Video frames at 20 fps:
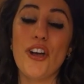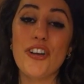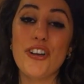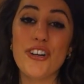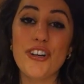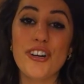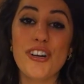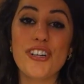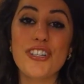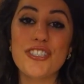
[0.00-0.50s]

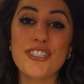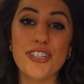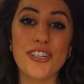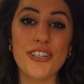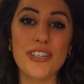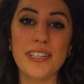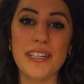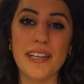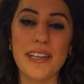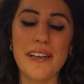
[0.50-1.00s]
cook
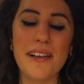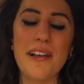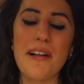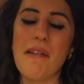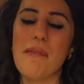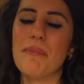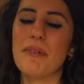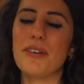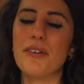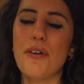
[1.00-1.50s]
dirty,
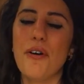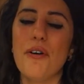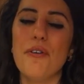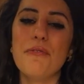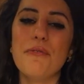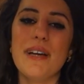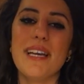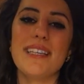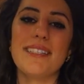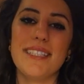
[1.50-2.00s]
but
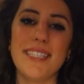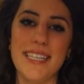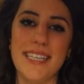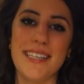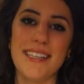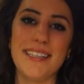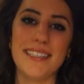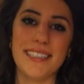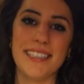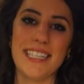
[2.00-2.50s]
always
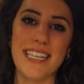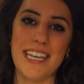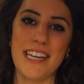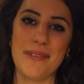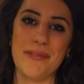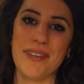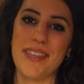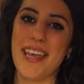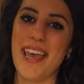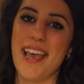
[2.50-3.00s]
eat
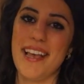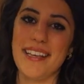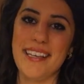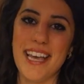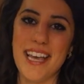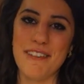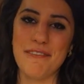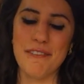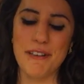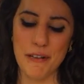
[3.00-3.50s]
clean with
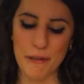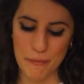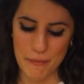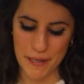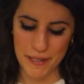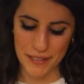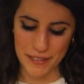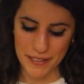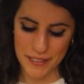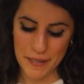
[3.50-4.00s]
AK Real
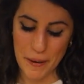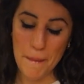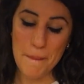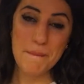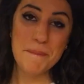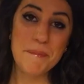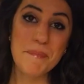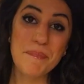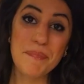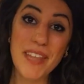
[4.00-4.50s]
Meals.
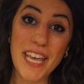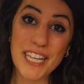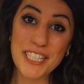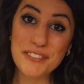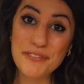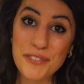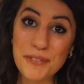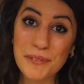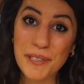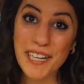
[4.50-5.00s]
Thanks for